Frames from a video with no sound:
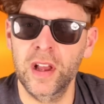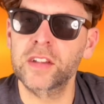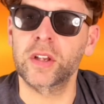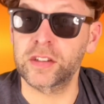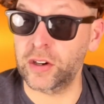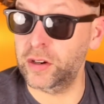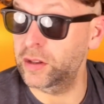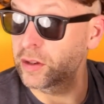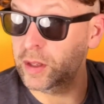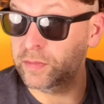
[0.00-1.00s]
So I started to
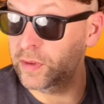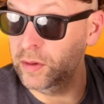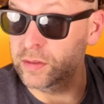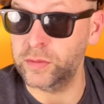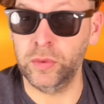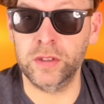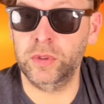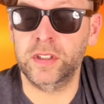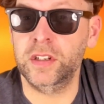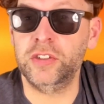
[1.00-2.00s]
look up phones.
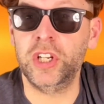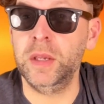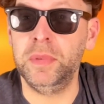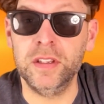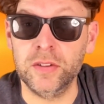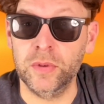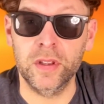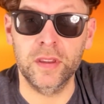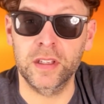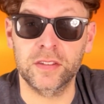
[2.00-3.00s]
What's a cheap, easy
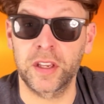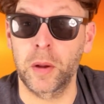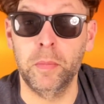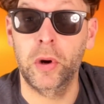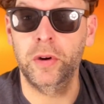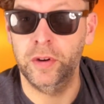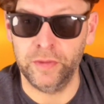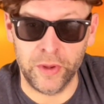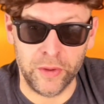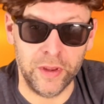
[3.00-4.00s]
one that's like a burner
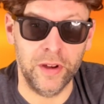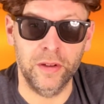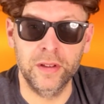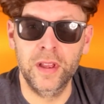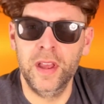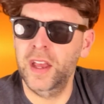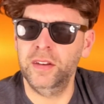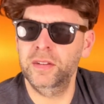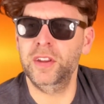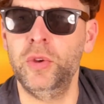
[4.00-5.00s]
phone, you know? And
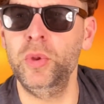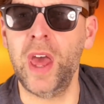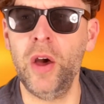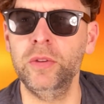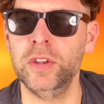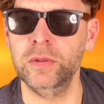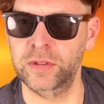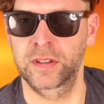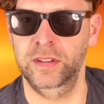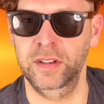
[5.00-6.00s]
who the hell
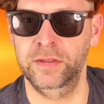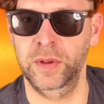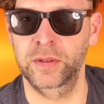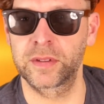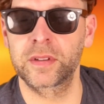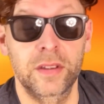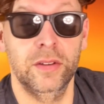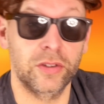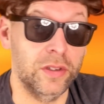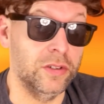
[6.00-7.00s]
uses these phones?
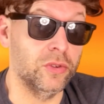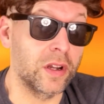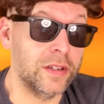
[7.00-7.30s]
Usually drug